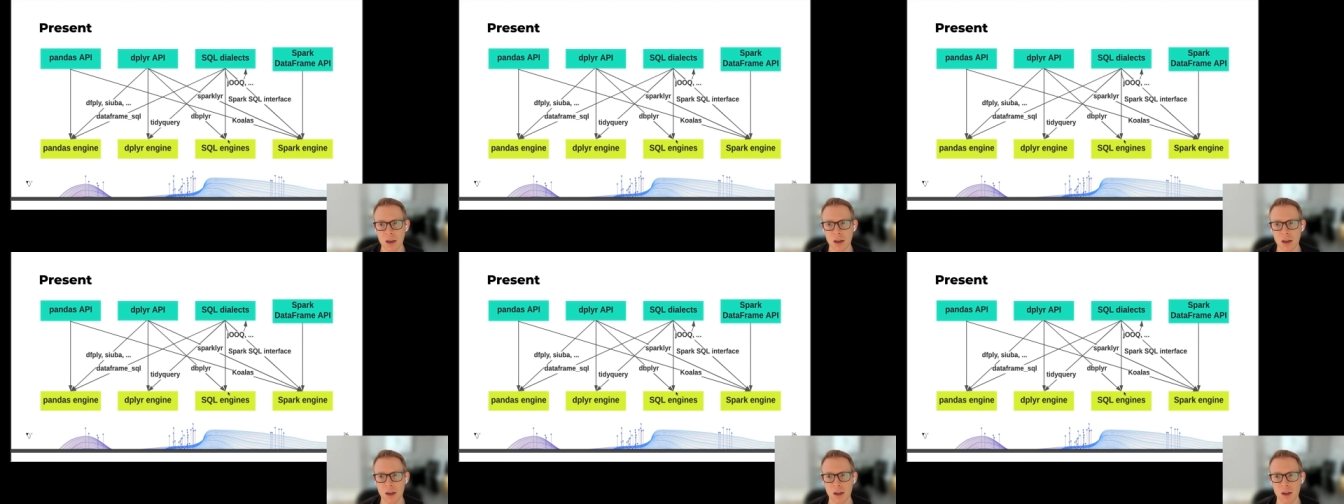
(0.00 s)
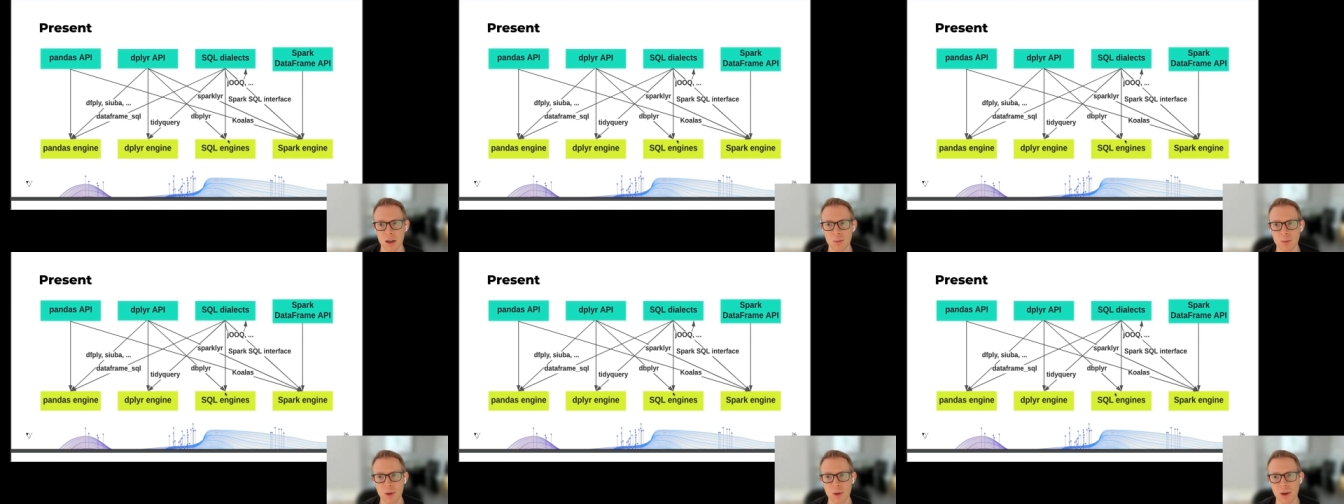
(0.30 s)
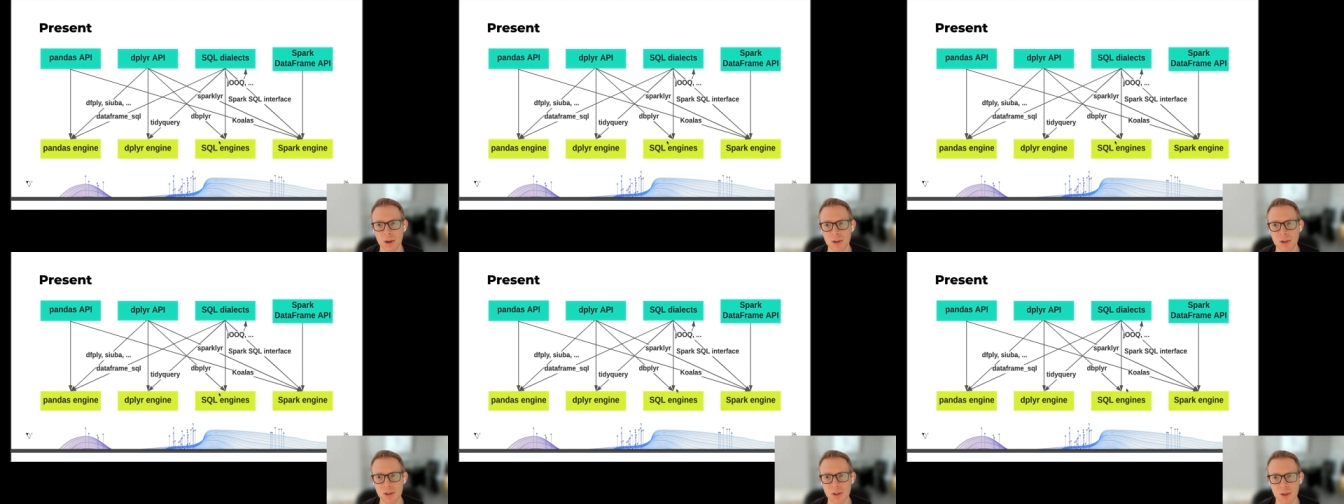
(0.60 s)
um,
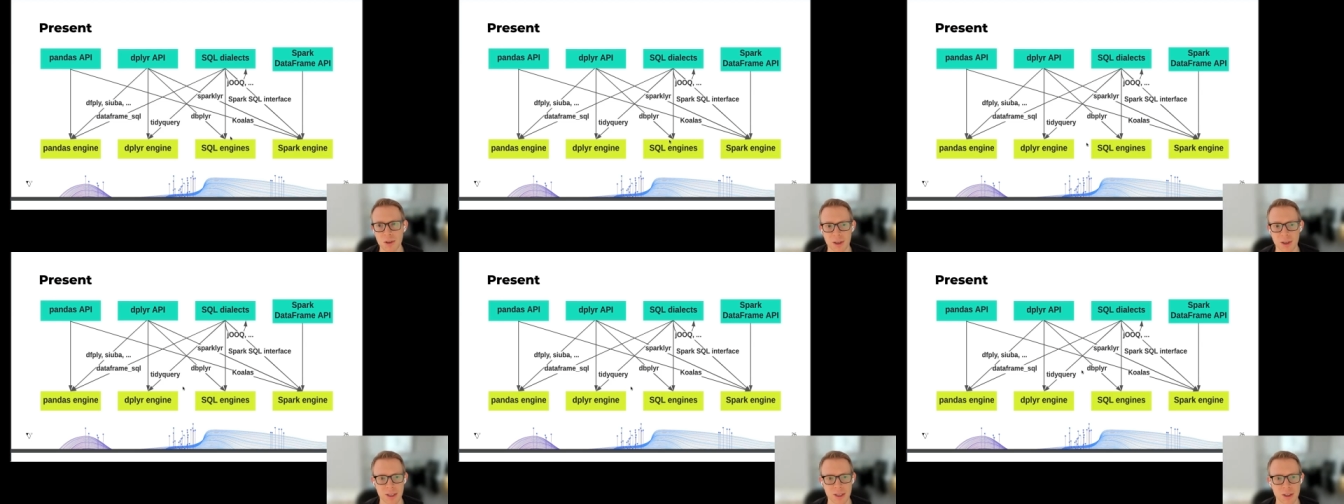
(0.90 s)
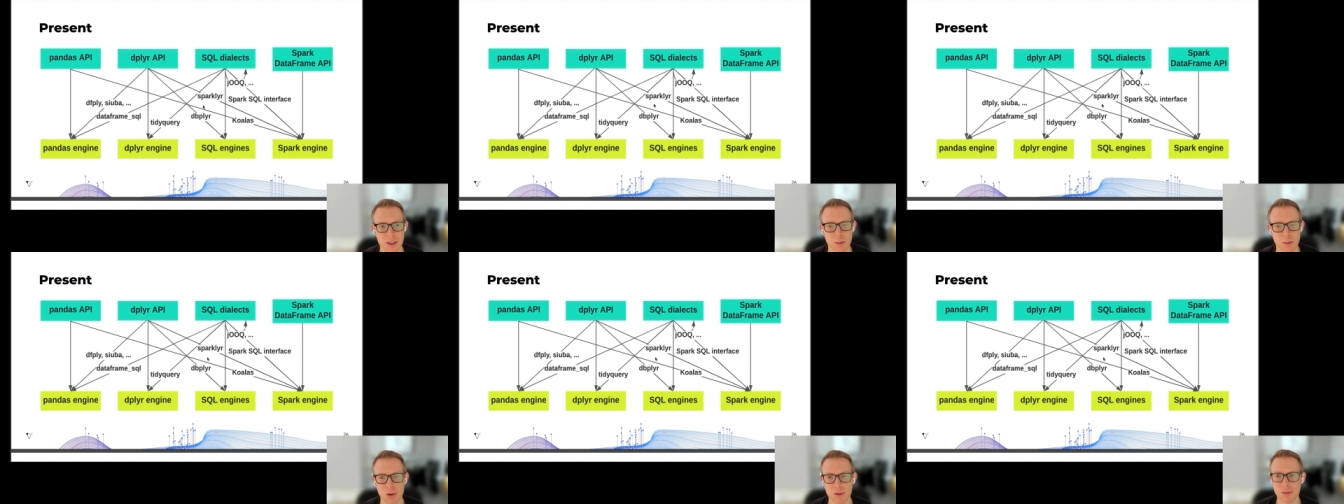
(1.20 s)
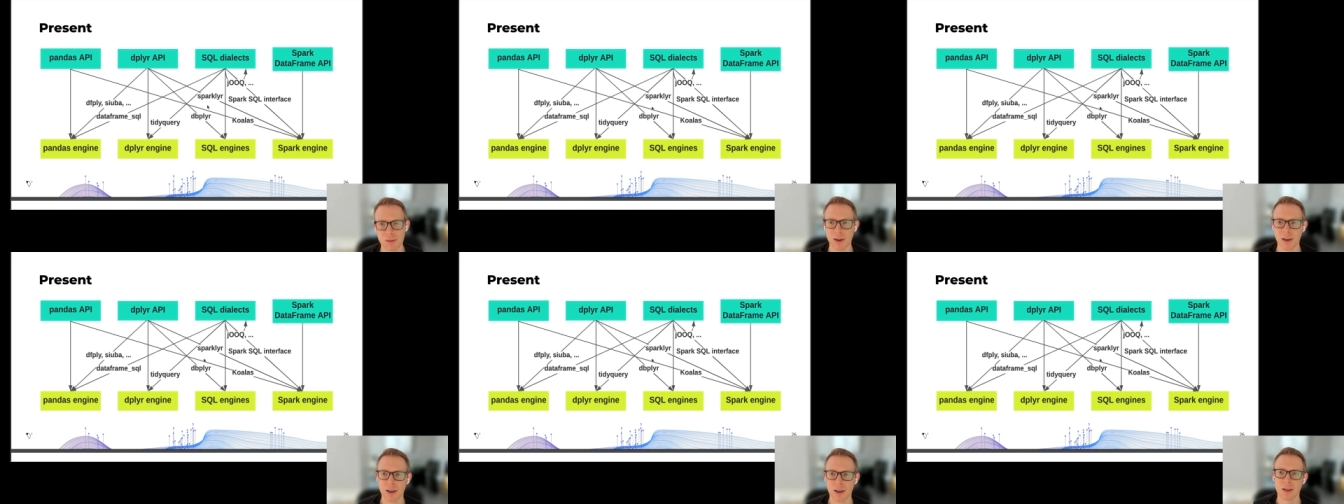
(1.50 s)
we'd also like to
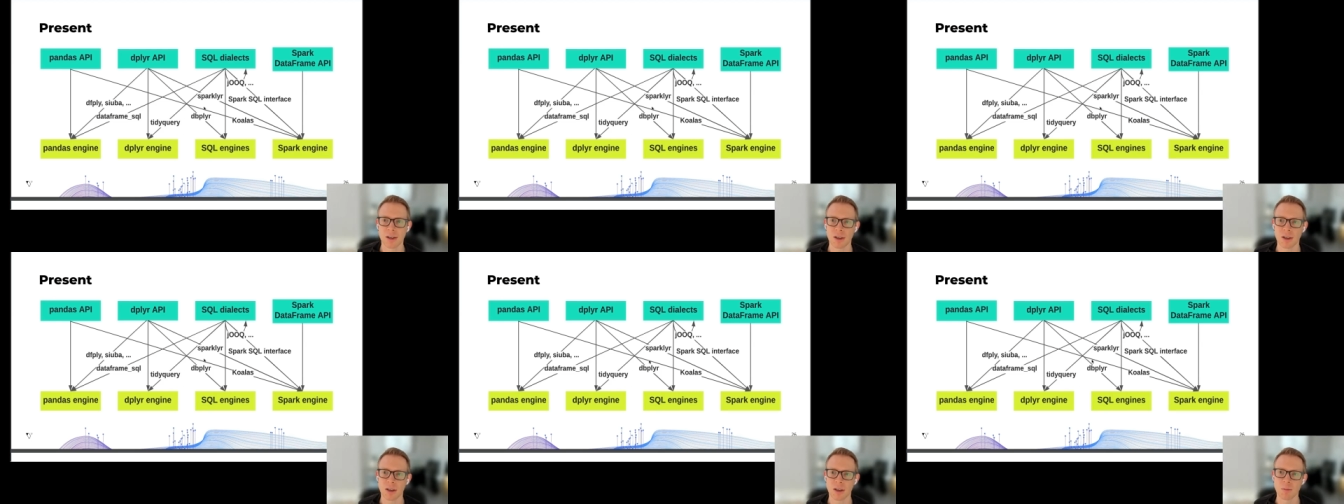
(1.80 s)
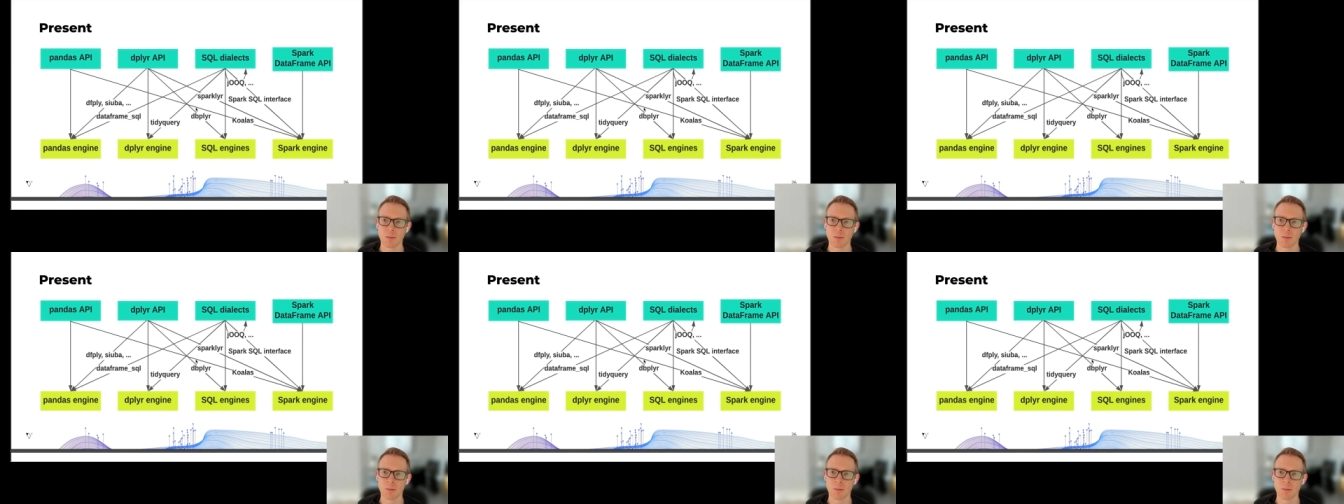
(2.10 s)
provide a,